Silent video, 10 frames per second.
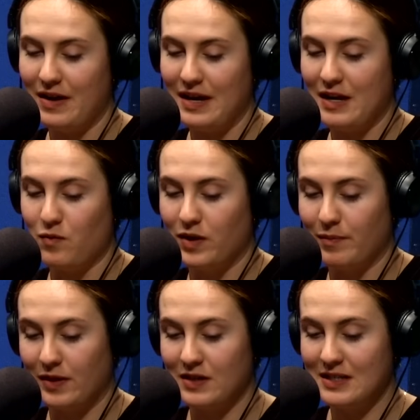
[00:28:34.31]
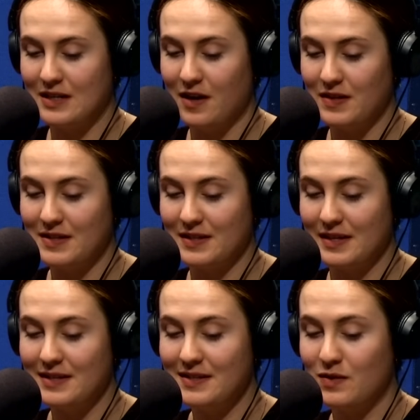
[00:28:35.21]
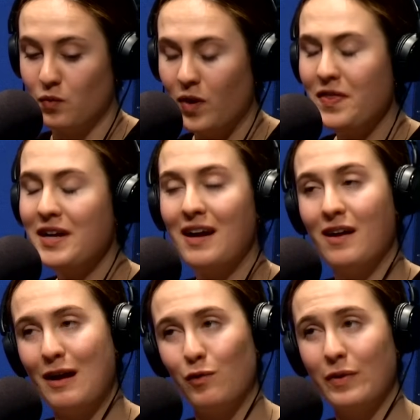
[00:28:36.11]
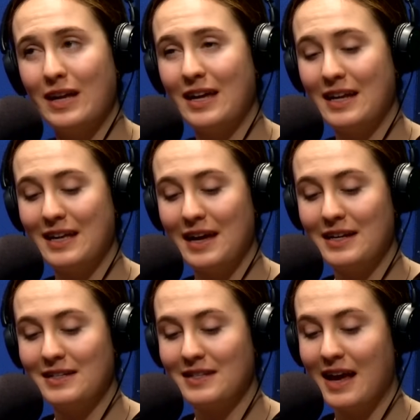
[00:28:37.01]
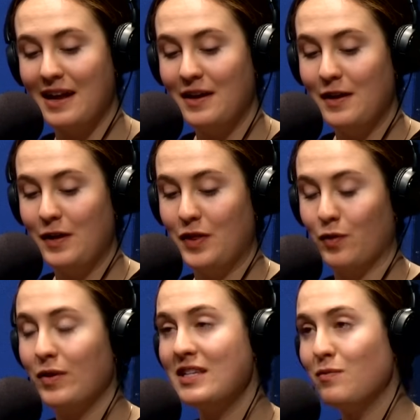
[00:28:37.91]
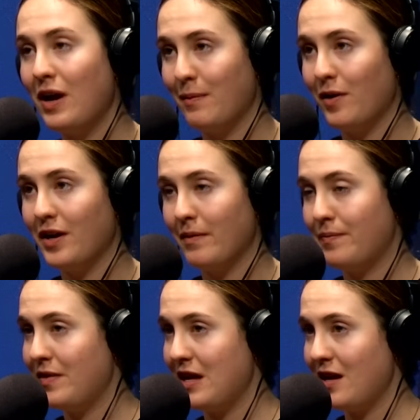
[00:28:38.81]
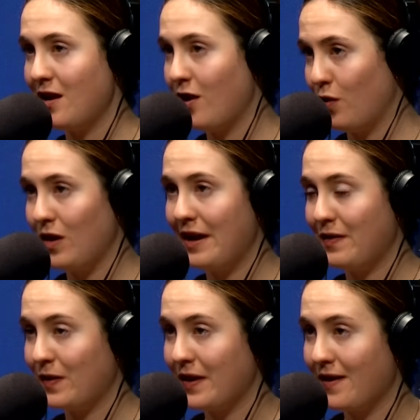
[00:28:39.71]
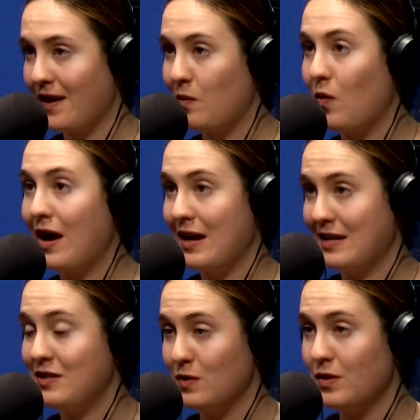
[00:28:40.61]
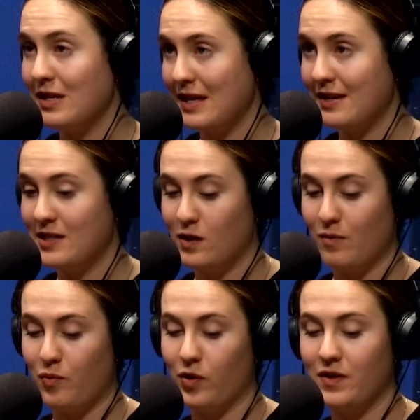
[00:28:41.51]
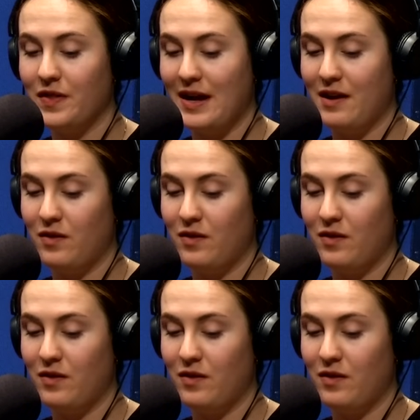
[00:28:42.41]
any one person on this list. One thing I'll re-hit again is that the reason why I brought up the O-line earlier and why I do think that it's so important that